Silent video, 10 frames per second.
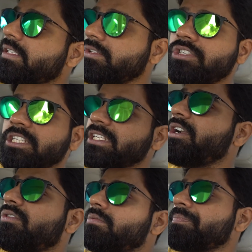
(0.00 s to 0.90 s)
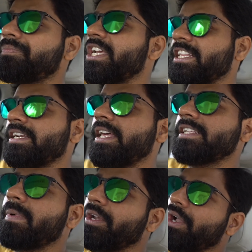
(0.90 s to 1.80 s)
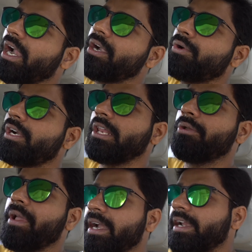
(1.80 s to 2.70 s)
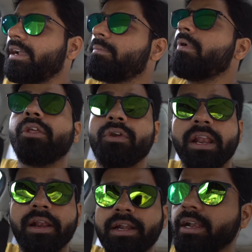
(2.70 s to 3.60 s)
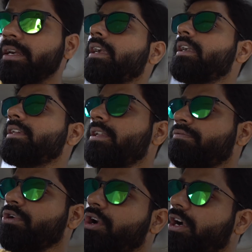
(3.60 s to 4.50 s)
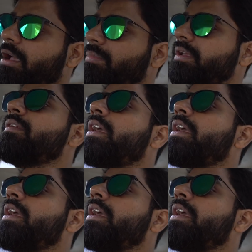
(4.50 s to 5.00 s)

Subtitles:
You just need to check the dates, but you can't do it till you get it. But you can return it at least if you're not happy.